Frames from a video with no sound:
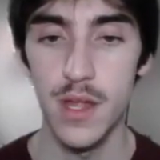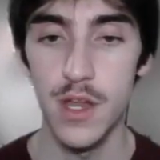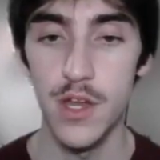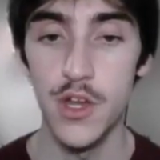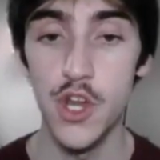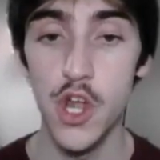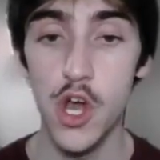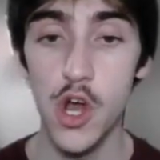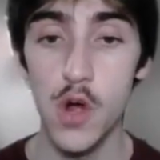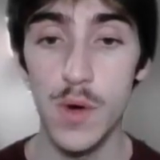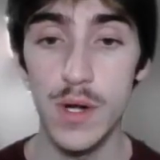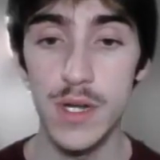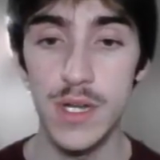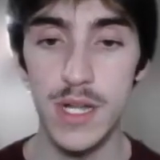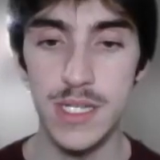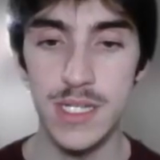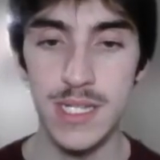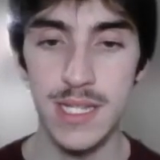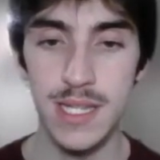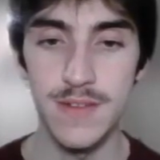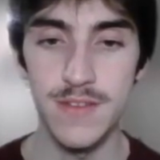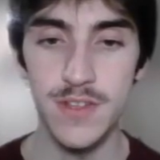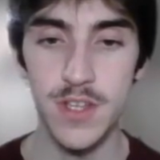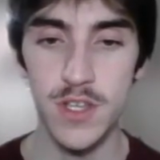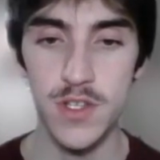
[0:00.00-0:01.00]
No, it
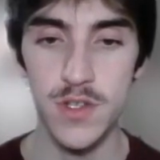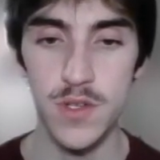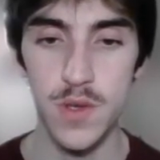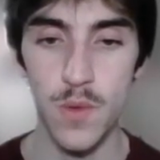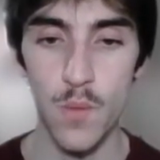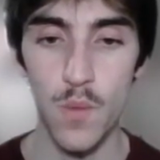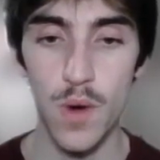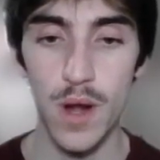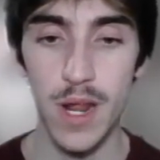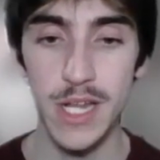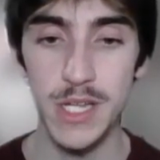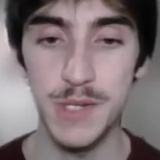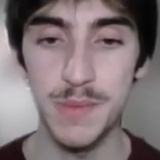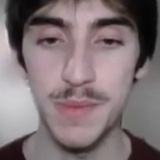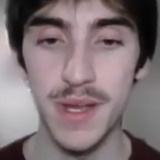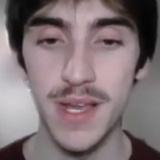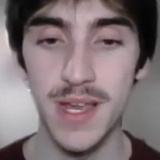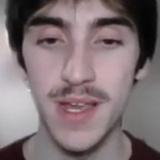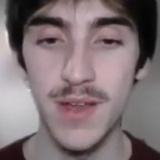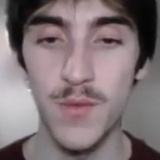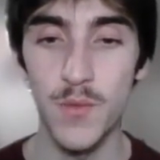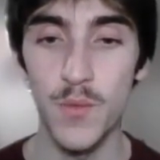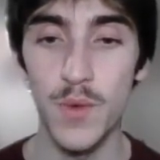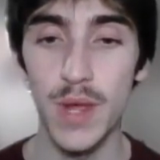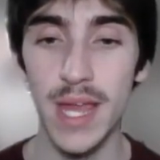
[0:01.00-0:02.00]
doesn't. Leaves us on 1
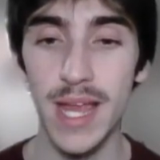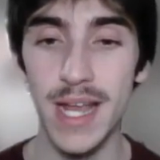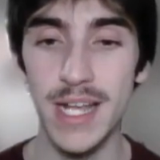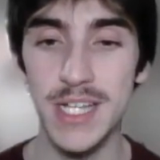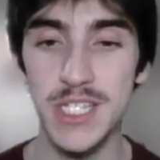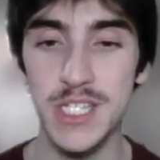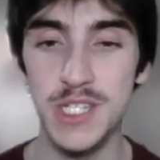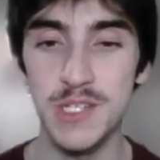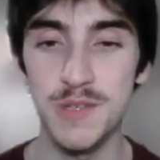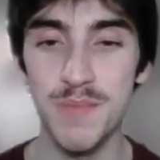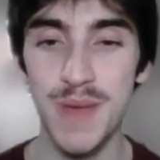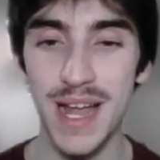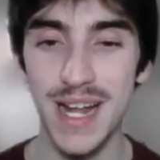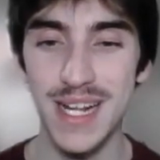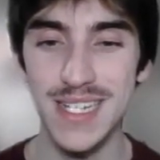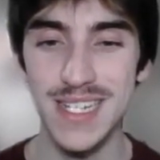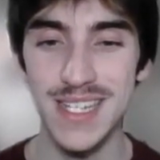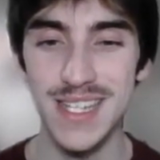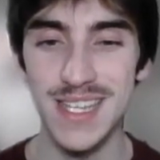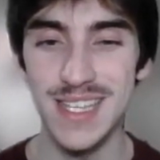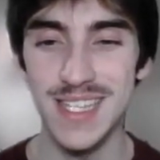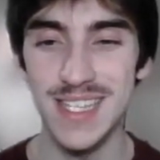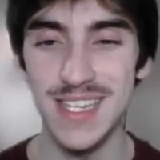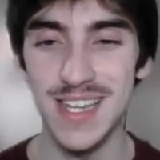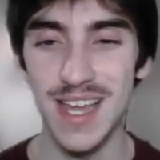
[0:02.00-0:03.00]
HP. We
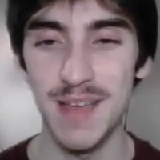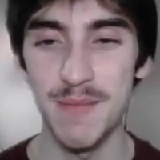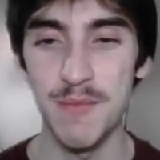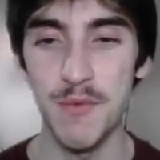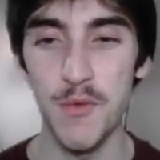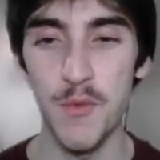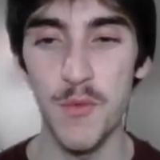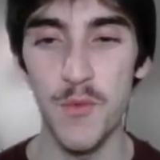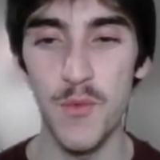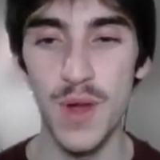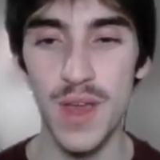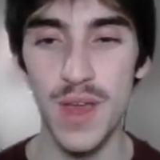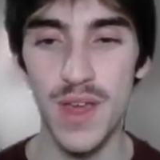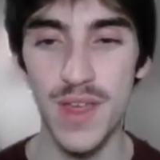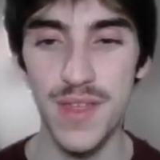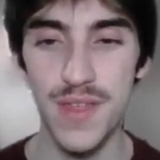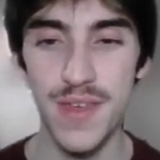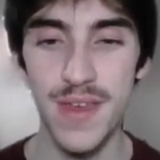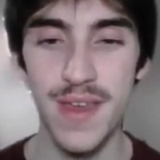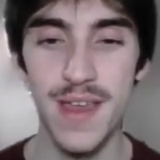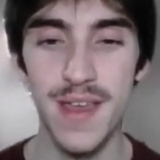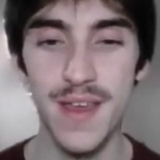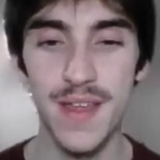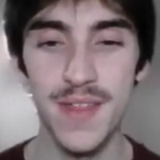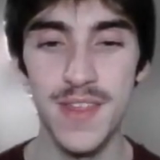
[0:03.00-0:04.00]
expect the snipe with
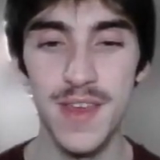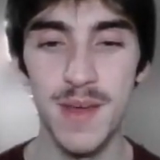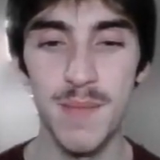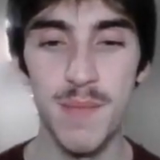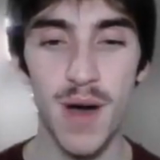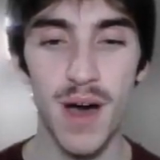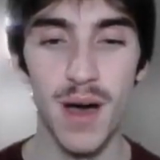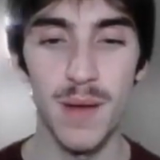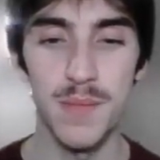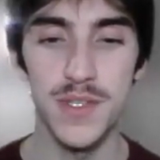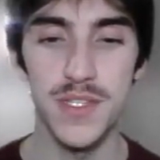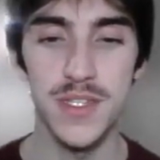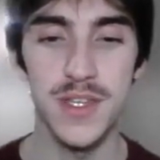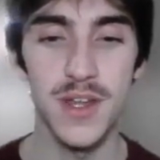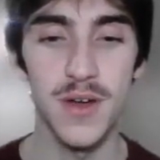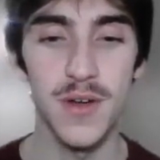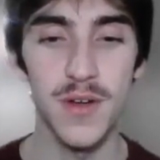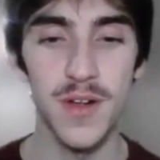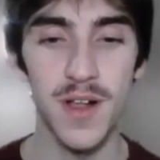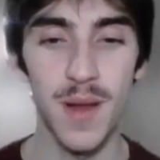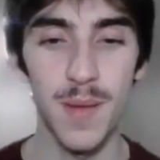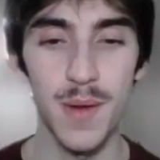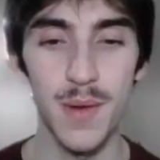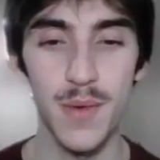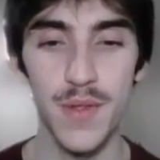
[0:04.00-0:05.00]
the
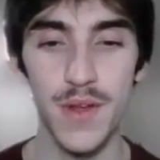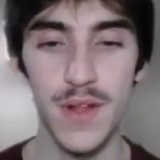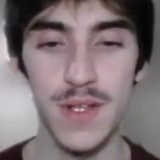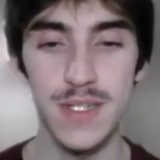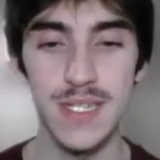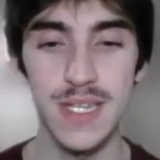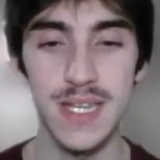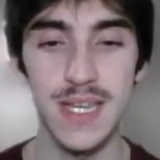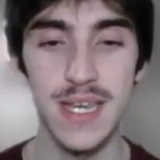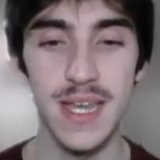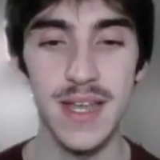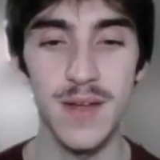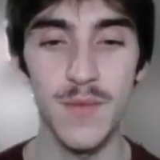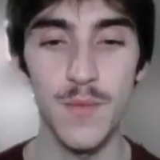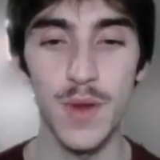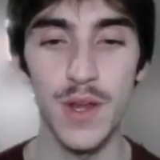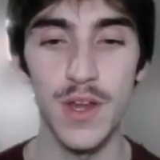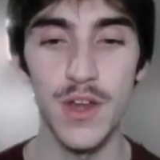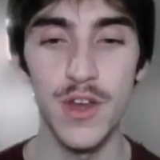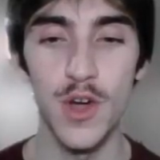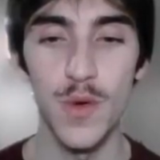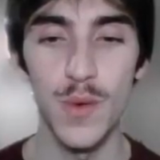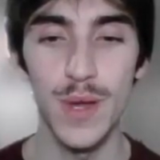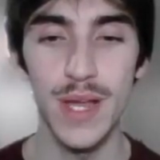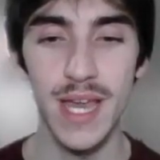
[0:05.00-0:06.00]
Abomasnow. Coming with our Seaking, we
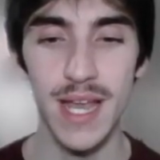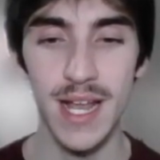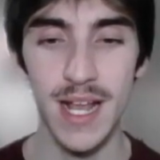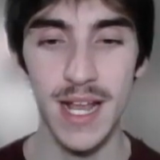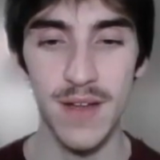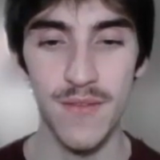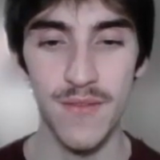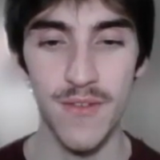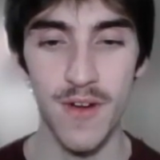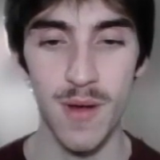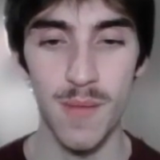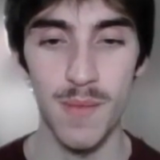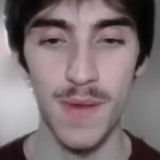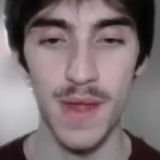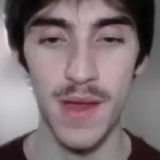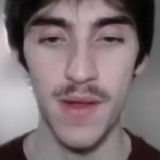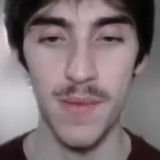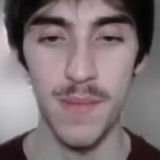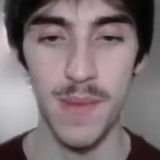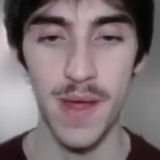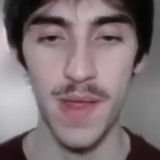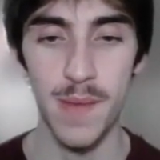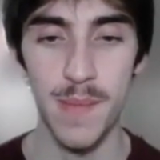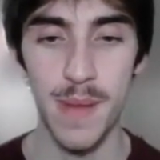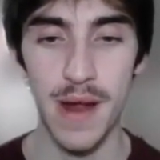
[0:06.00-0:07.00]
know we can't get farmed
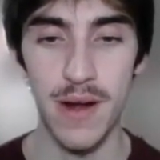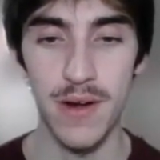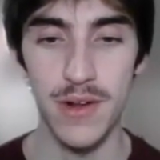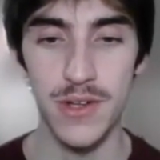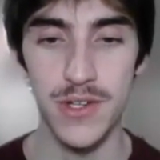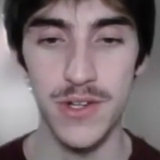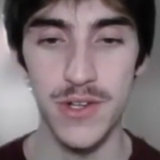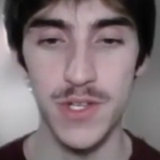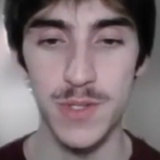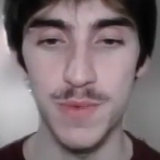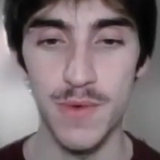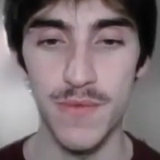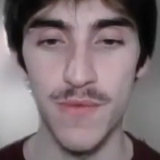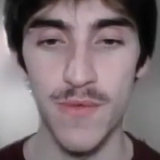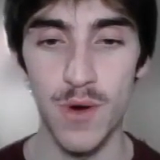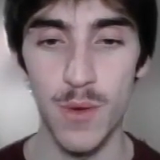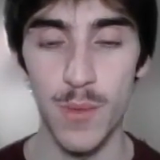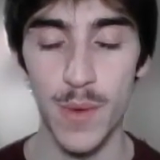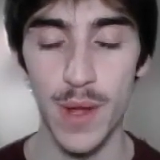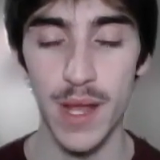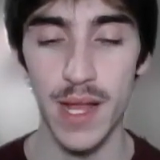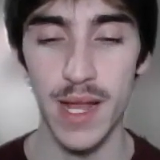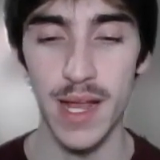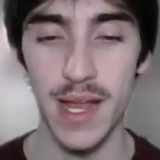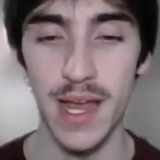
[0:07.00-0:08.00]
down by the Power Snows before
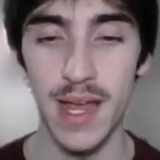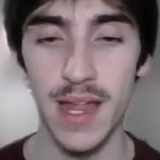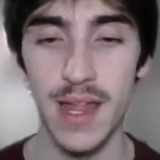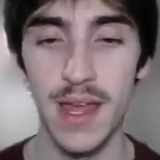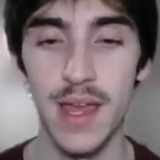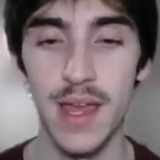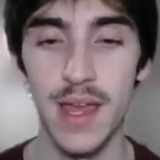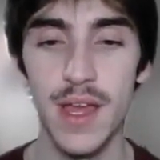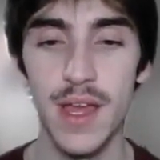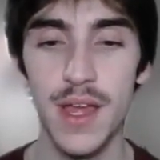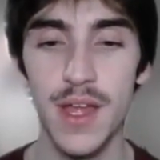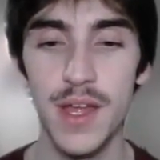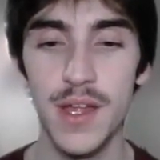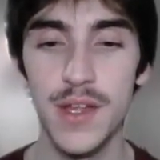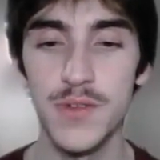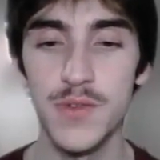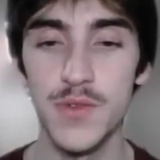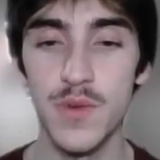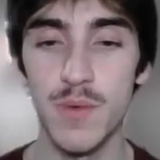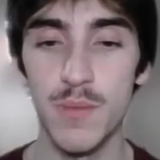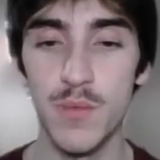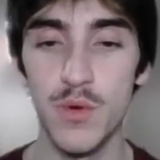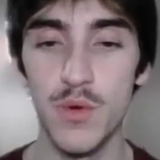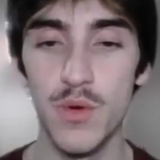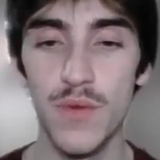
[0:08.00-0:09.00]
we can get
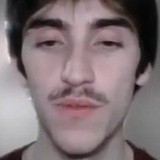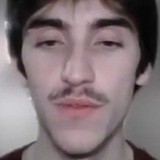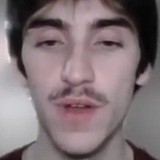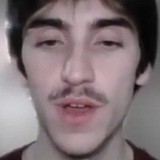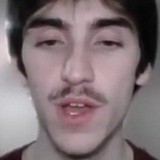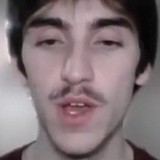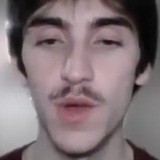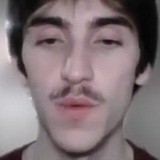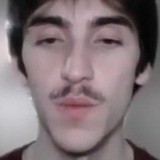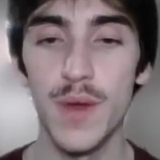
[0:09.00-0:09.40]
to a move.